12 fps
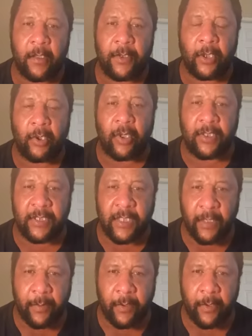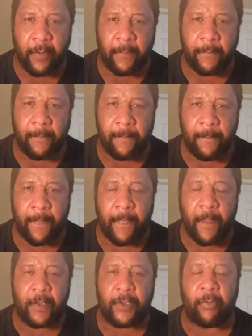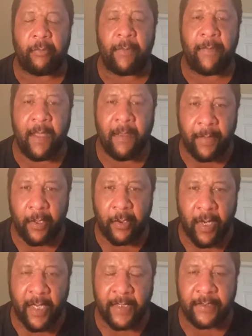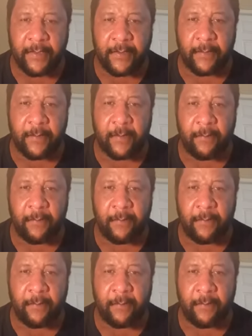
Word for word: the Lord's Supper to remember Christ